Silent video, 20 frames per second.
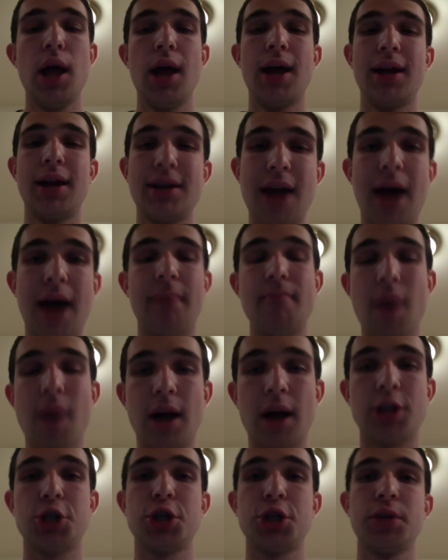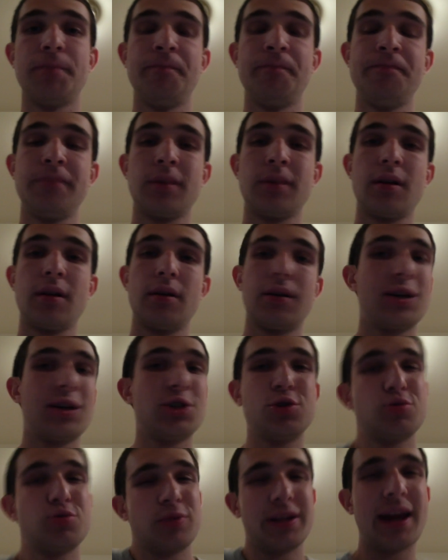not much, because
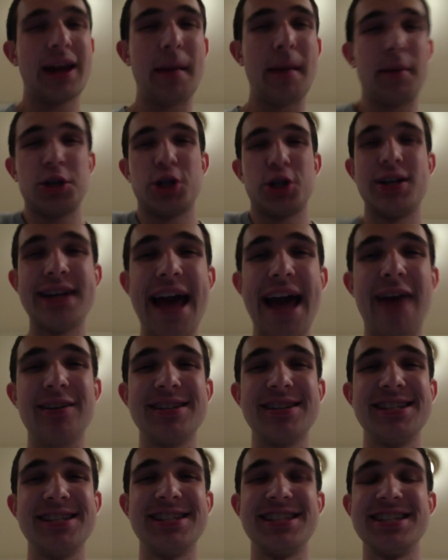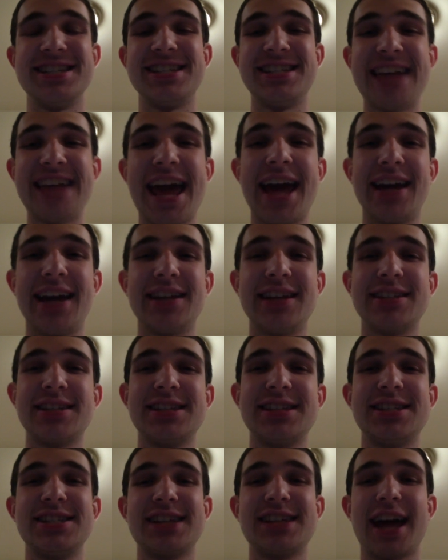there's really not much analysis to say.
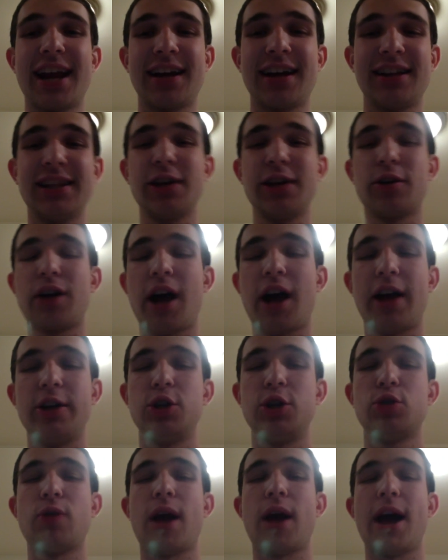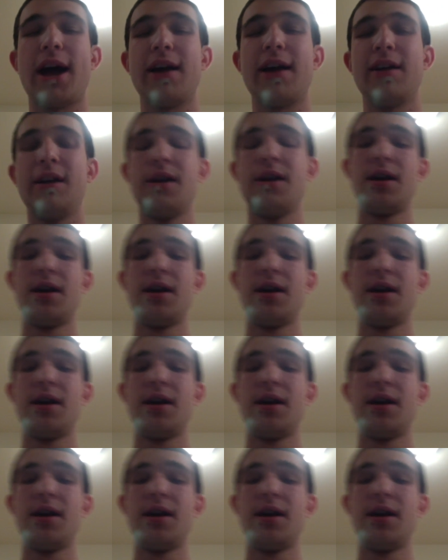This is kind of clear, cut, and dry.